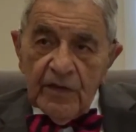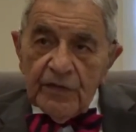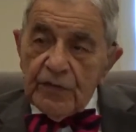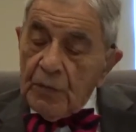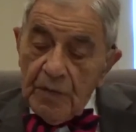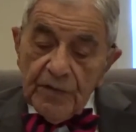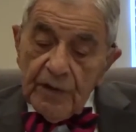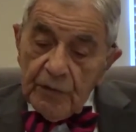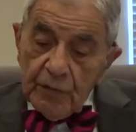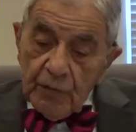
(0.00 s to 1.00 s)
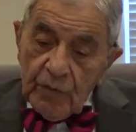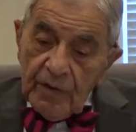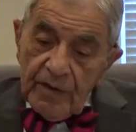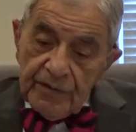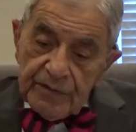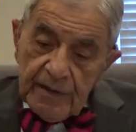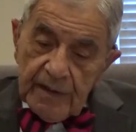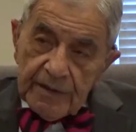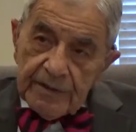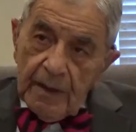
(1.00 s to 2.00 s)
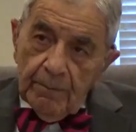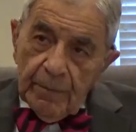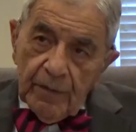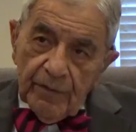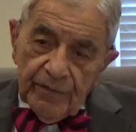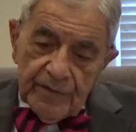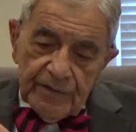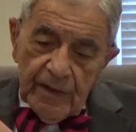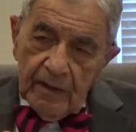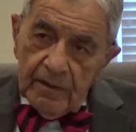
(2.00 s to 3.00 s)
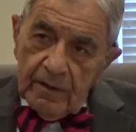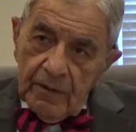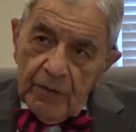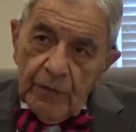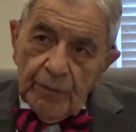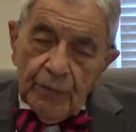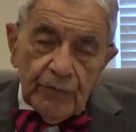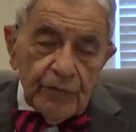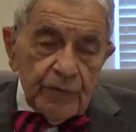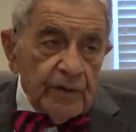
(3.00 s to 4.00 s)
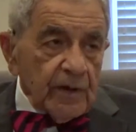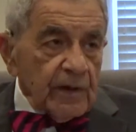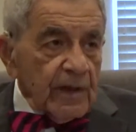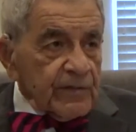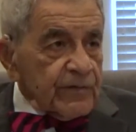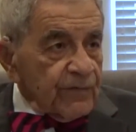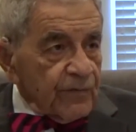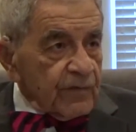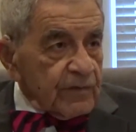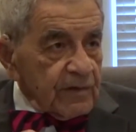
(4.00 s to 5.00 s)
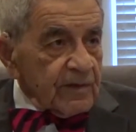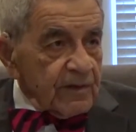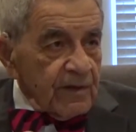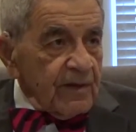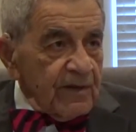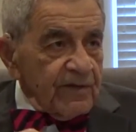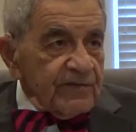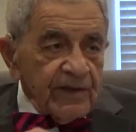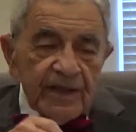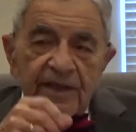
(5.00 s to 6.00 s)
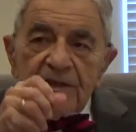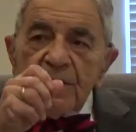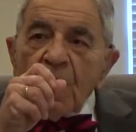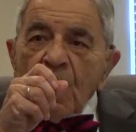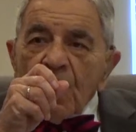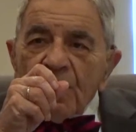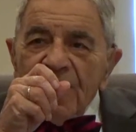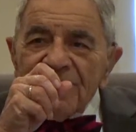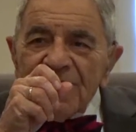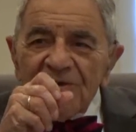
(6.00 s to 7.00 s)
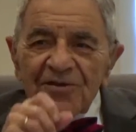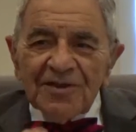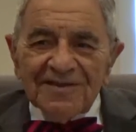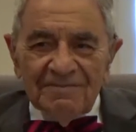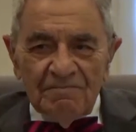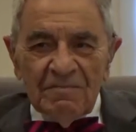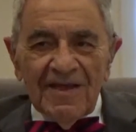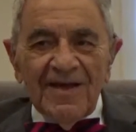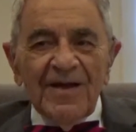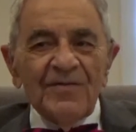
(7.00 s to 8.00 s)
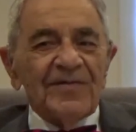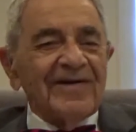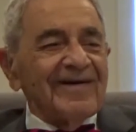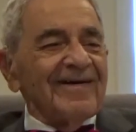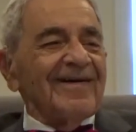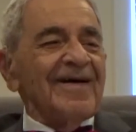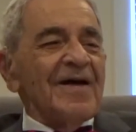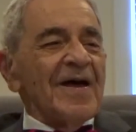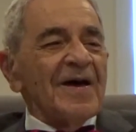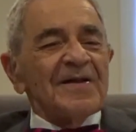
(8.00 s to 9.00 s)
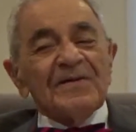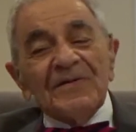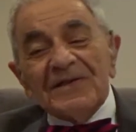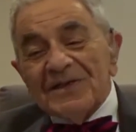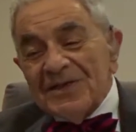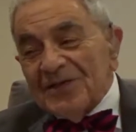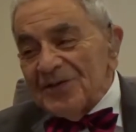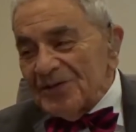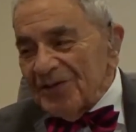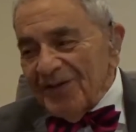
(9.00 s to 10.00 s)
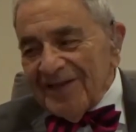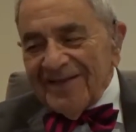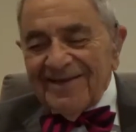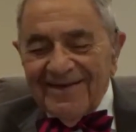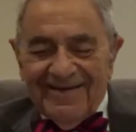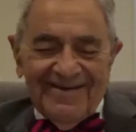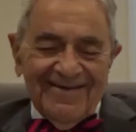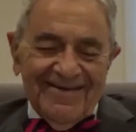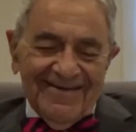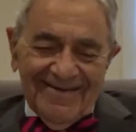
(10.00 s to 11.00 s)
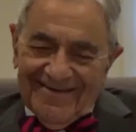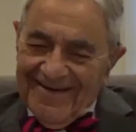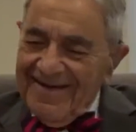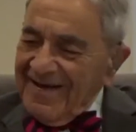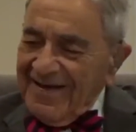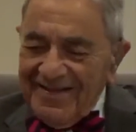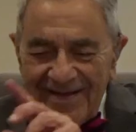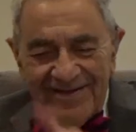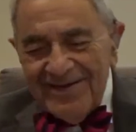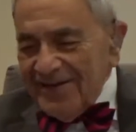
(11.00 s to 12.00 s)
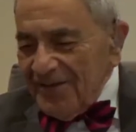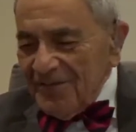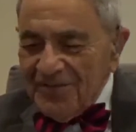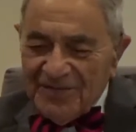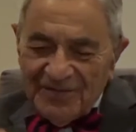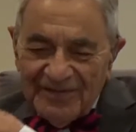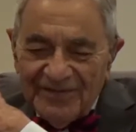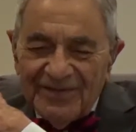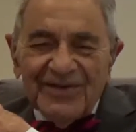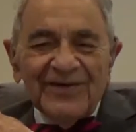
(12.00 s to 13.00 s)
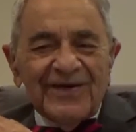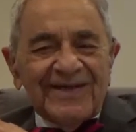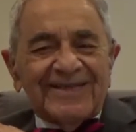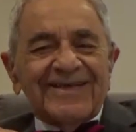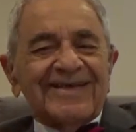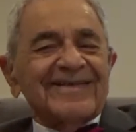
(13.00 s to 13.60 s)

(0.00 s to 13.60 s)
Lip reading: So what they do is take a sample of the sand, put it in a glass of water, shake it, and test it. And if it is too salty, they said, remove it, we don't want.